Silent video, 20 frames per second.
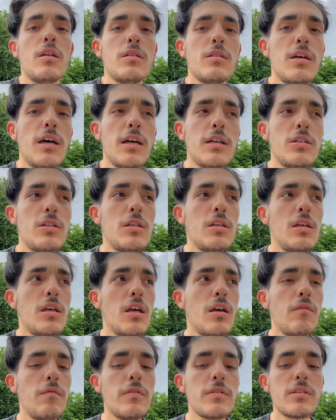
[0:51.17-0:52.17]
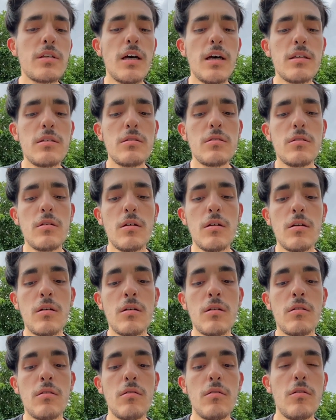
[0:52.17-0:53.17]
Tai Chi emphasizes
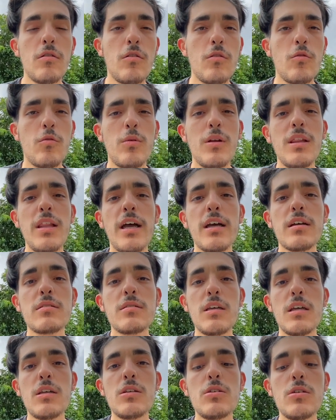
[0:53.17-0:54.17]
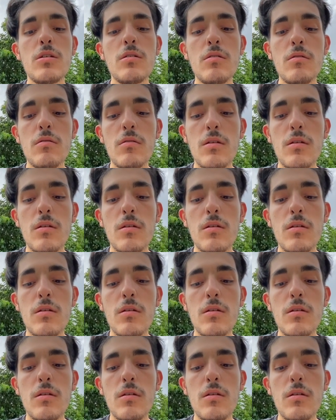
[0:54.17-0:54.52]
on relaxation